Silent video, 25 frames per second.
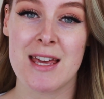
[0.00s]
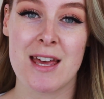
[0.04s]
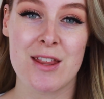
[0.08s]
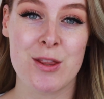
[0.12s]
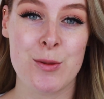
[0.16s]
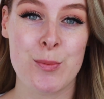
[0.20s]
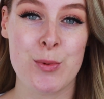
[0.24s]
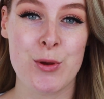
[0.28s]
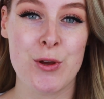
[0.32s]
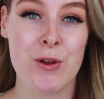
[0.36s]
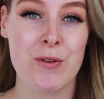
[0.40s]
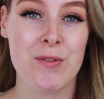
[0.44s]
get
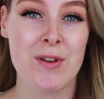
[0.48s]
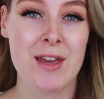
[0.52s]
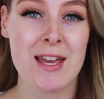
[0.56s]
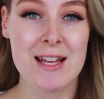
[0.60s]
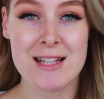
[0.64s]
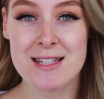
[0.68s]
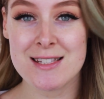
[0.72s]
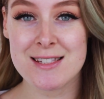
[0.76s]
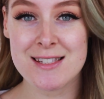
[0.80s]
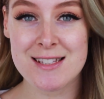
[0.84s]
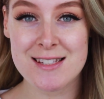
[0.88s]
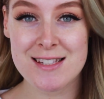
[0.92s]
the
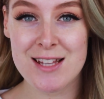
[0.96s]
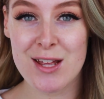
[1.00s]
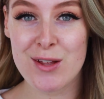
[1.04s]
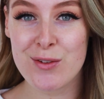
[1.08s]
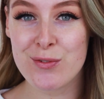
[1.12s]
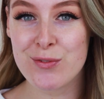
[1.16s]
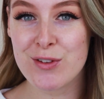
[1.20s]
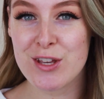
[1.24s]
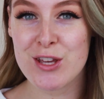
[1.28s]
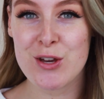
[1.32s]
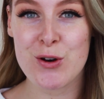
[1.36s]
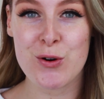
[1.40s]
perfect Insta
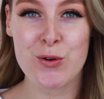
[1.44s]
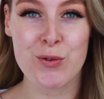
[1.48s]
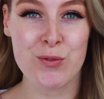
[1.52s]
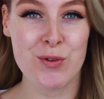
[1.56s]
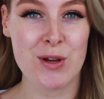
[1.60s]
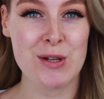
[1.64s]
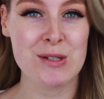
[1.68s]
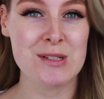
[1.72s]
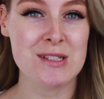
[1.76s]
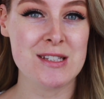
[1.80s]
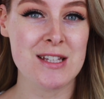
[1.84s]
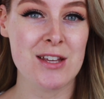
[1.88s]
selfie or
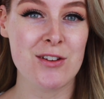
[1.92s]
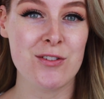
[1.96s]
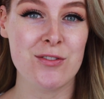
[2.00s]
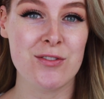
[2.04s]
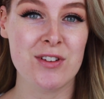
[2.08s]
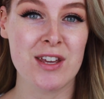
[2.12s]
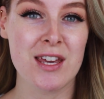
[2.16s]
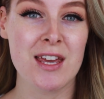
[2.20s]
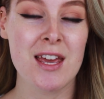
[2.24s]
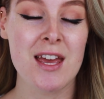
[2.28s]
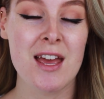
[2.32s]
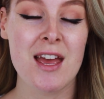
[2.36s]
phone
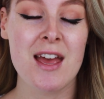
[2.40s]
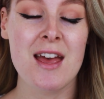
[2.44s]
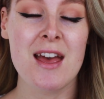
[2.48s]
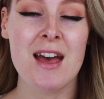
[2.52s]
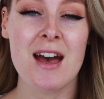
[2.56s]
selfie.